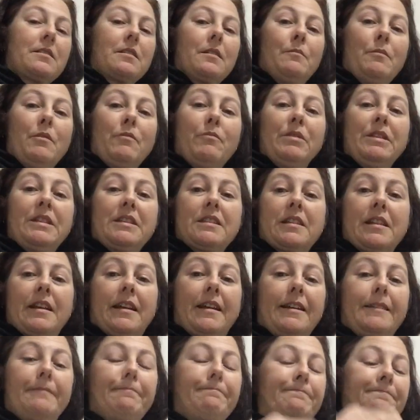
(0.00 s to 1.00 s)
I'm a bit
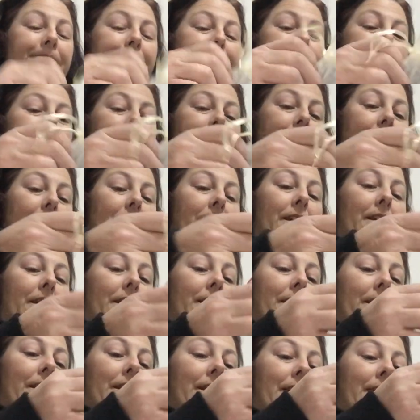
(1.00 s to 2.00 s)
sad.
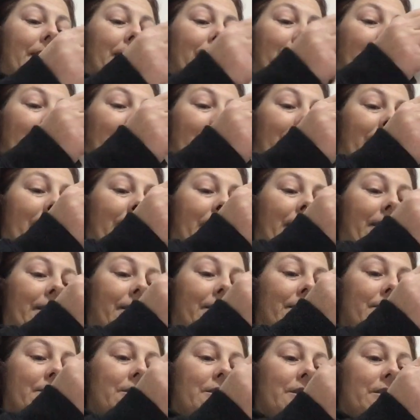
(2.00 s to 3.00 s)

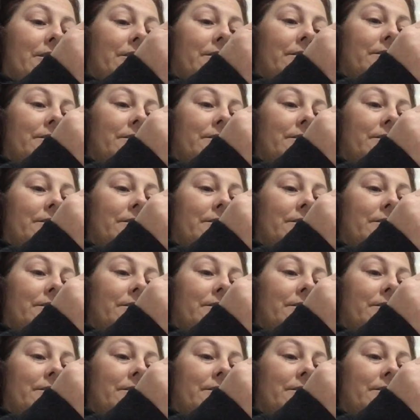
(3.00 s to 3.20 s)
And